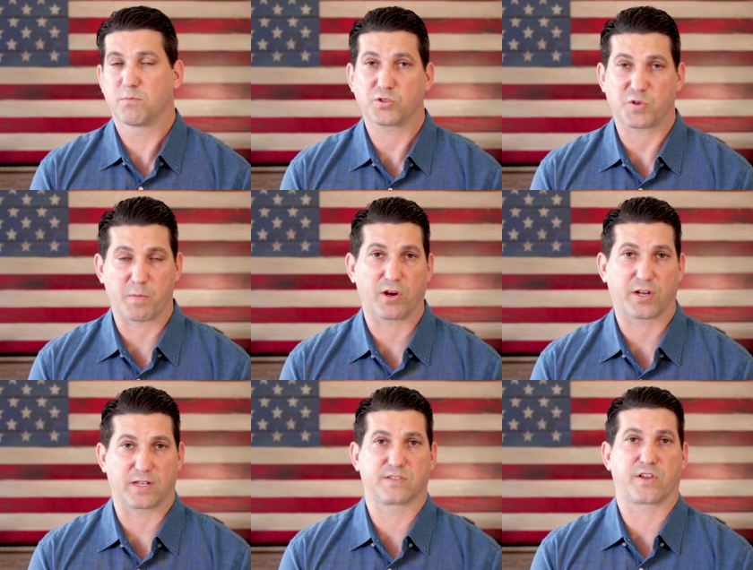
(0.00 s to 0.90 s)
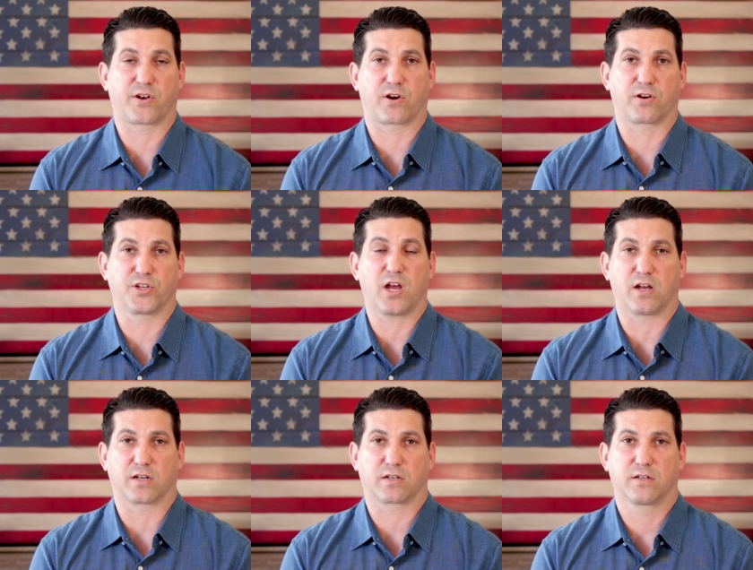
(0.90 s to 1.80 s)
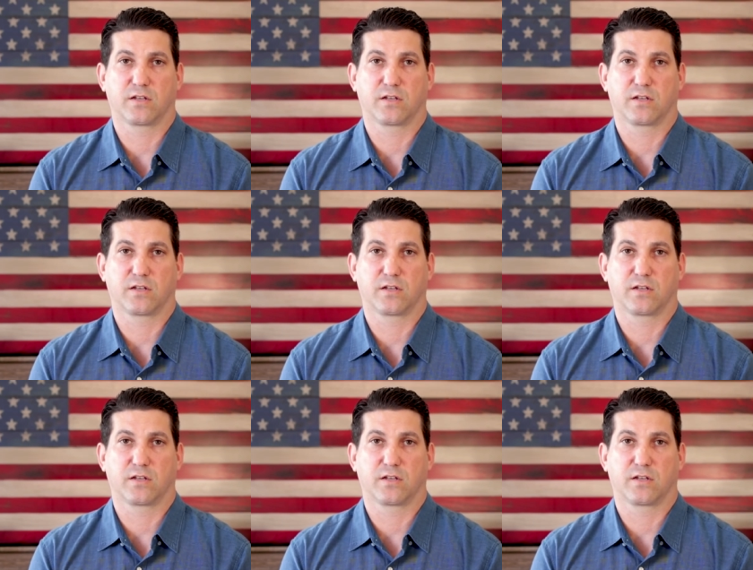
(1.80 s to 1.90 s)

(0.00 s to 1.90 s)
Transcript: Most Americans that are young